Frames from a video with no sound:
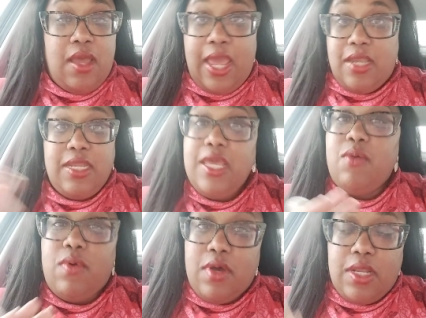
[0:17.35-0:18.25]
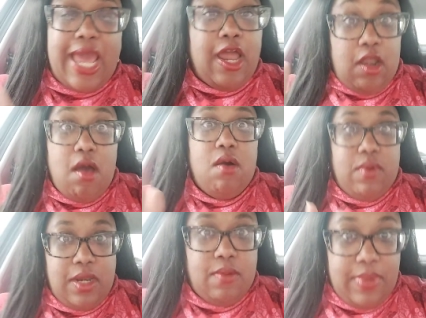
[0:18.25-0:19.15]
had did one like a long
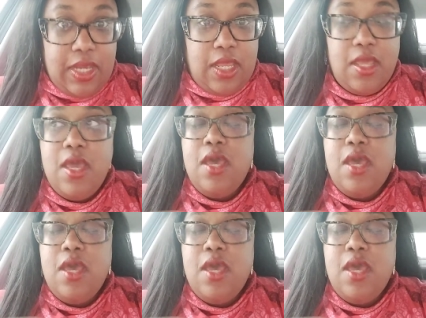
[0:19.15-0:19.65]
one in a minute